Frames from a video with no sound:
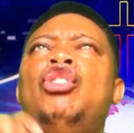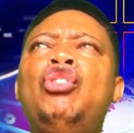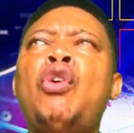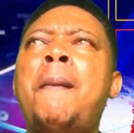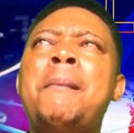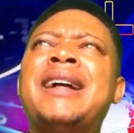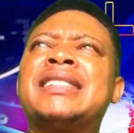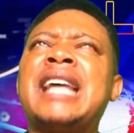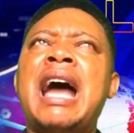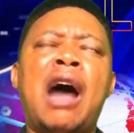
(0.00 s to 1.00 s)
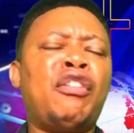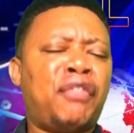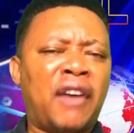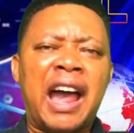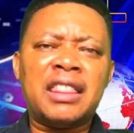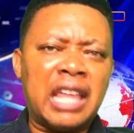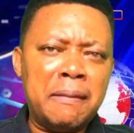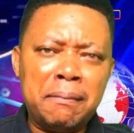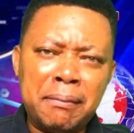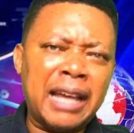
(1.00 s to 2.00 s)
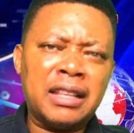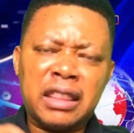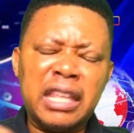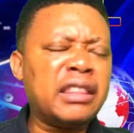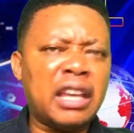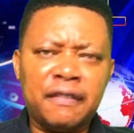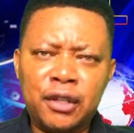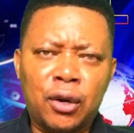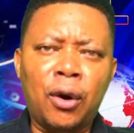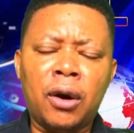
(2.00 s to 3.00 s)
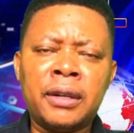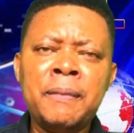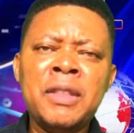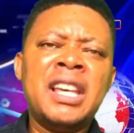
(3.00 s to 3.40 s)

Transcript: no matter how far they might think they have gone